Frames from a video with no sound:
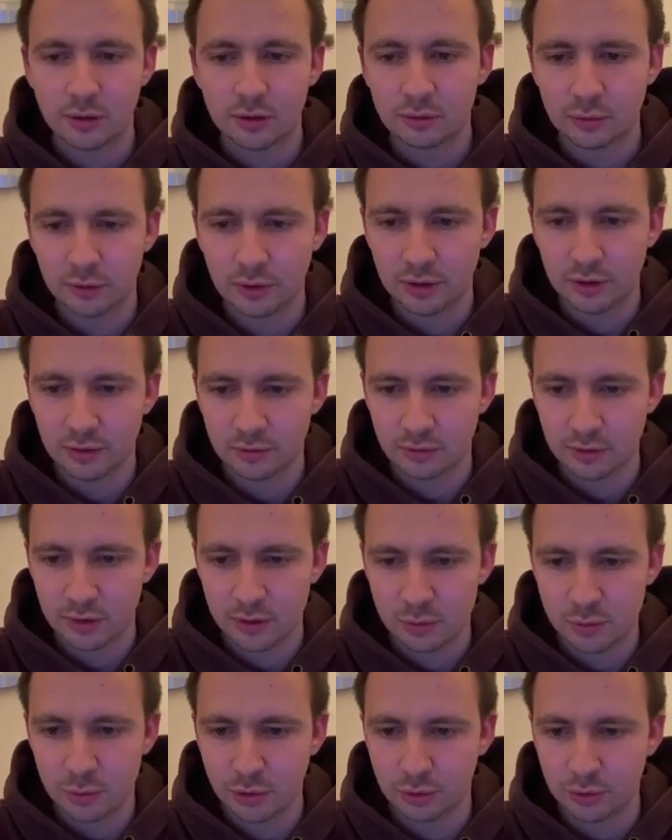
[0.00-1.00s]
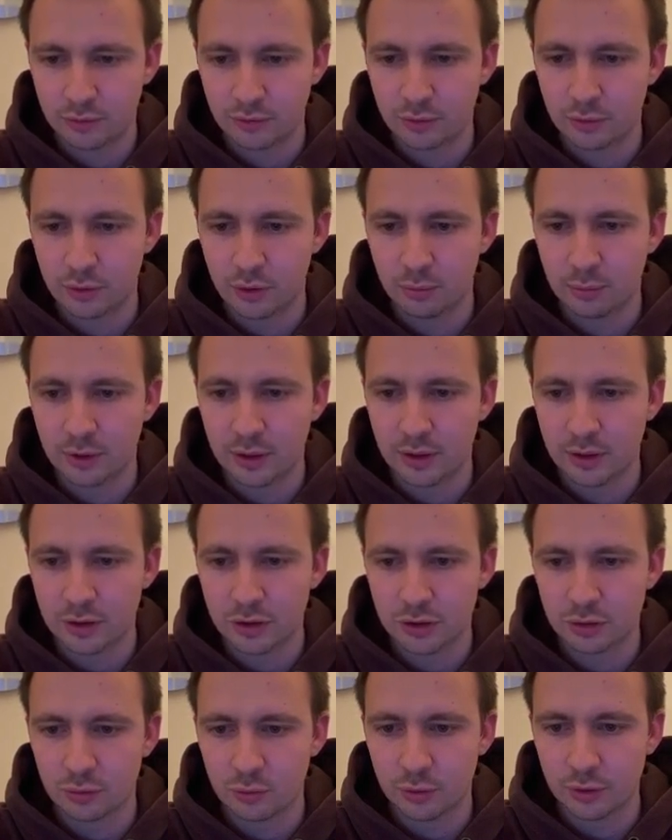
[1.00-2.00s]
to deliver this beautiful
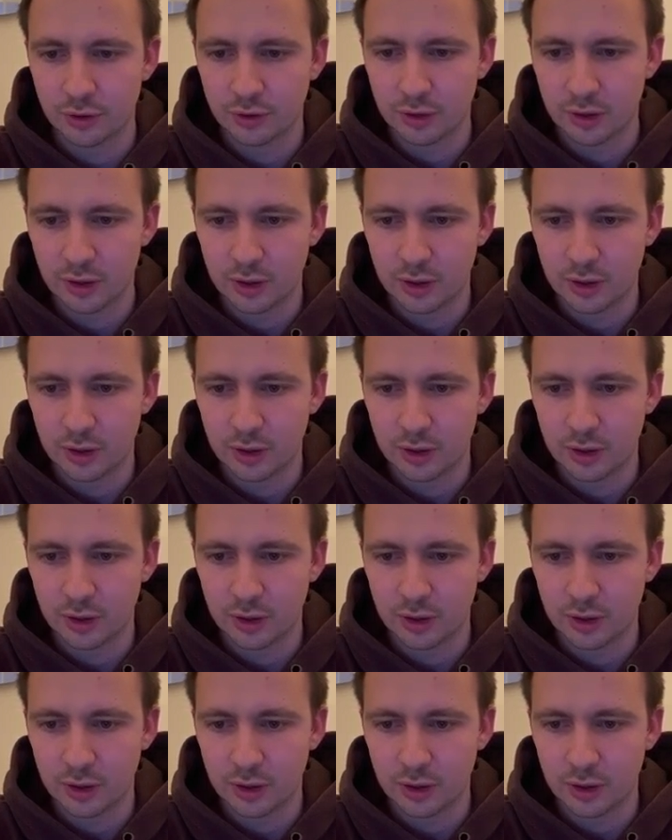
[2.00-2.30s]
combination where the